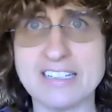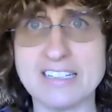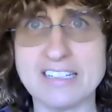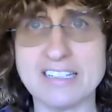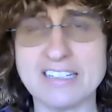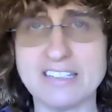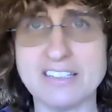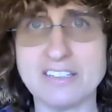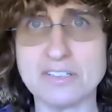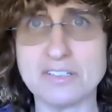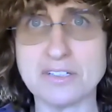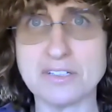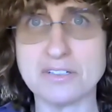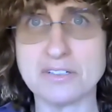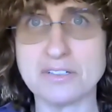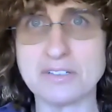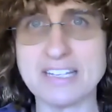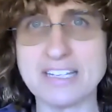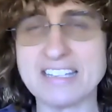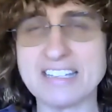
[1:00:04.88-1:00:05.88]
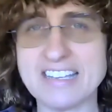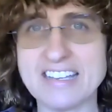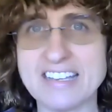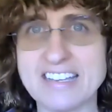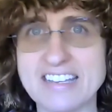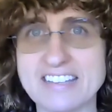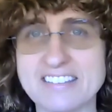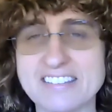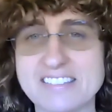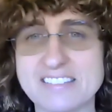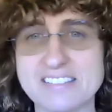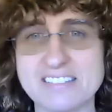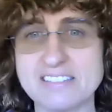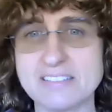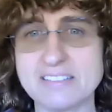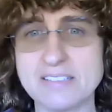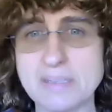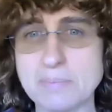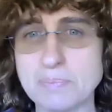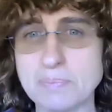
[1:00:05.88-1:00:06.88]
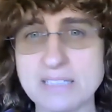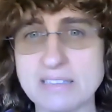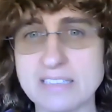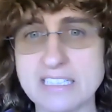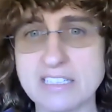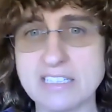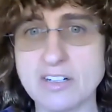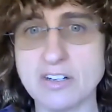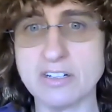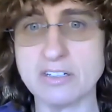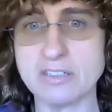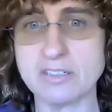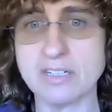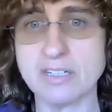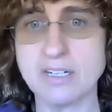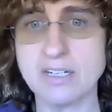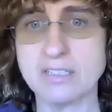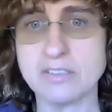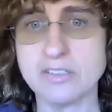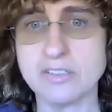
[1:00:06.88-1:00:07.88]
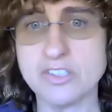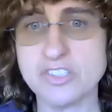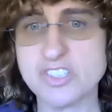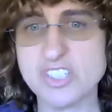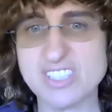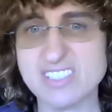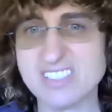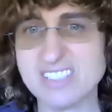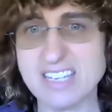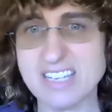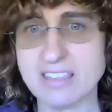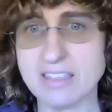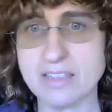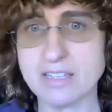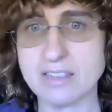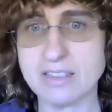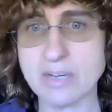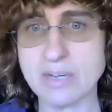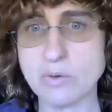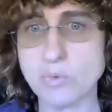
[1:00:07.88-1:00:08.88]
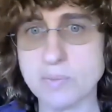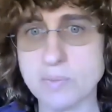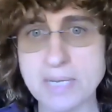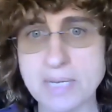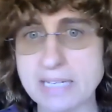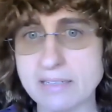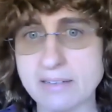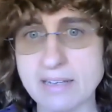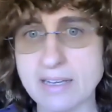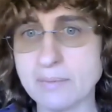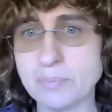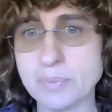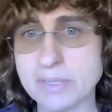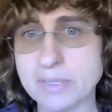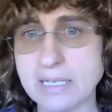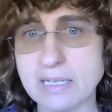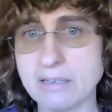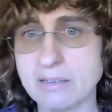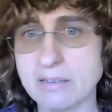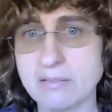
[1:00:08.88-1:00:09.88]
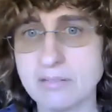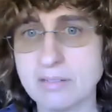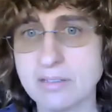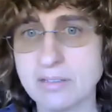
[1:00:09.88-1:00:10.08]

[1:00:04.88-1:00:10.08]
you know, it's typically not, you just said that they were a bad company.